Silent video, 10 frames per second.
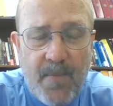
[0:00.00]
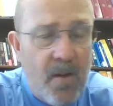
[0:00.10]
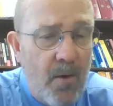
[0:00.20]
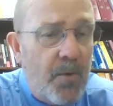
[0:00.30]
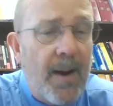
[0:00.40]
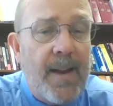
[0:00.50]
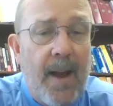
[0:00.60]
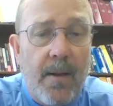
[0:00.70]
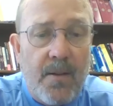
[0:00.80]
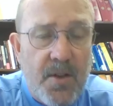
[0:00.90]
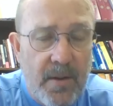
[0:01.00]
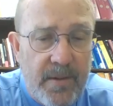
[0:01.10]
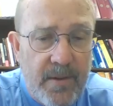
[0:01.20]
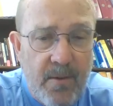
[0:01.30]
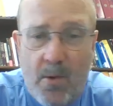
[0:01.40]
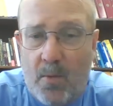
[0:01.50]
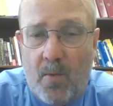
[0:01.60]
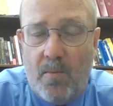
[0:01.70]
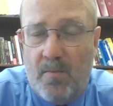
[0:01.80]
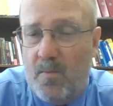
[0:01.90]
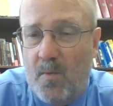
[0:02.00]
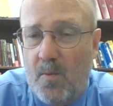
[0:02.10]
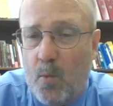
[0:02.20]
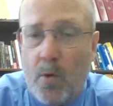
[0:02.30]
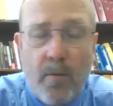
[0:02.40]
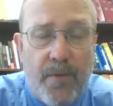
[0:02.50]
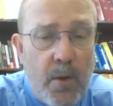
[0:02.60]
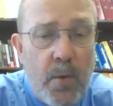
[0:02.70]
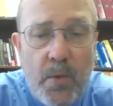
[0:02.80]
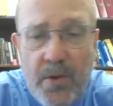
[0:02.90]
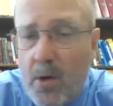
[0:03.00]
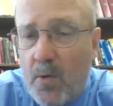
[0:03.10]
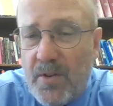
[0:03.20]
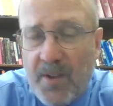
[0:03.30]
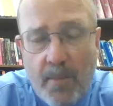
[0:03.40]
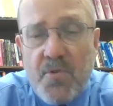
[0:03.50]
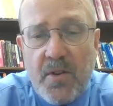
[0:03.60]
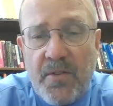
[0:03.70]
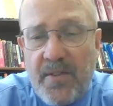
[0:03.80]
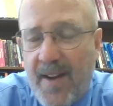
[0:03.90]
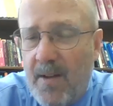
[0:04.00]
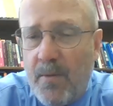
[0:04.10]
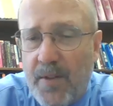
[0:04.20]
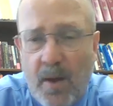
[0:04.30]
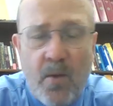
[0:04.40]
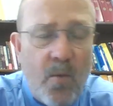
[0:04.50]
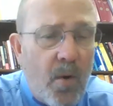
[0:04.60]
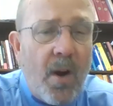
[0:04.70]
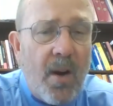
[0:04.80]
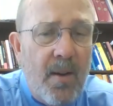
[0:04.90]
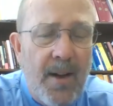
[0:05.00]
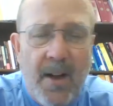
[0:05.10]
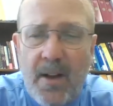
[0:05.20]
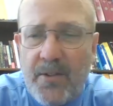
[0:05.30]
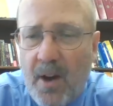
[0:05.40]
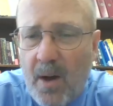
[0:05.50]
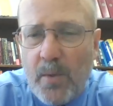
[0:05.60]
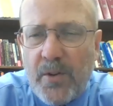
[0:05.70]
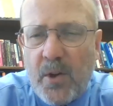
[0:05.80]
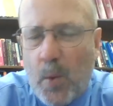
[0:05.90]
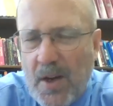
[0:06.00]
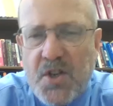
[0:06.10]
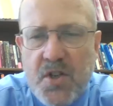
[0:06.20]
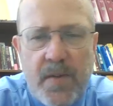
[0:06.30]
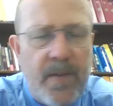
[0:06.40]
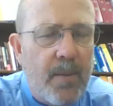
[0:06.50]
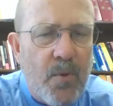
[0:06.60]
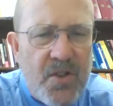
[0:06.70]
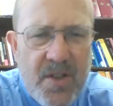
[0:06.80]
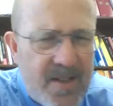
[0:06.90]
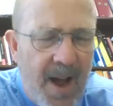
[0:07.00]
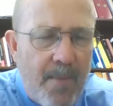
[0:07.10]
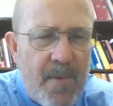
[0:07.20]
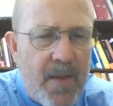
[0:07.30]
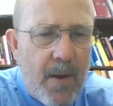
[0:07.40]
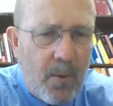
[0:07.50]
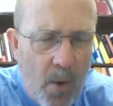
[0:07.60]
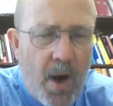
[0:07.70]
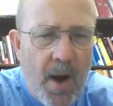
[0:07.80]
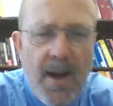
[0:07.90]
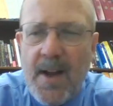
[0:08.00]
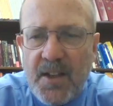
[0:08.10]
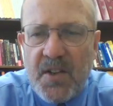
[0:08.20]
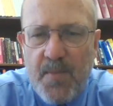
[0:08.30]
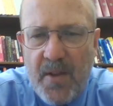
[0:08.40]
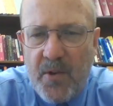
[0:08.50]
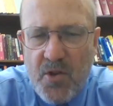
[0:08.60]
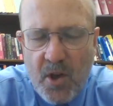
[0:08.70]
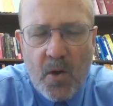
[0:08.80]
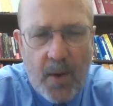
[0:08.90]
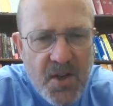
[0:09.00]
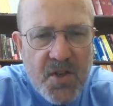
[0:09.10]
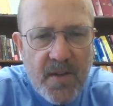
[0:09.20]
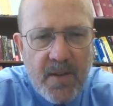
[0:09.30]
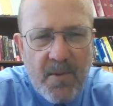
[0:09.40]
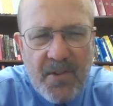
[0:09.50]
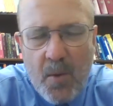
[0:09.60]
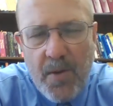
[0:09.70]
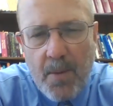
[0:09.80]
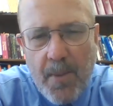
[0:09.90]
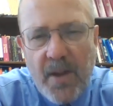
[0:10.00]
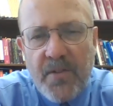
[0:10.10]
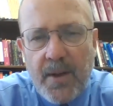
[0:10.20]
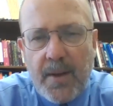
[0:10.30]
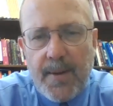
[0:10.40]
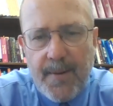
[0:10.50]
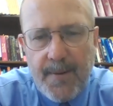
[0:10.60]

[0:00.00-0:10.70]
your own ideologies, your own worldviews, your own assumptions of how things work. To always question them, which does not mean they are wrong, just means you should question them to see what they're based on.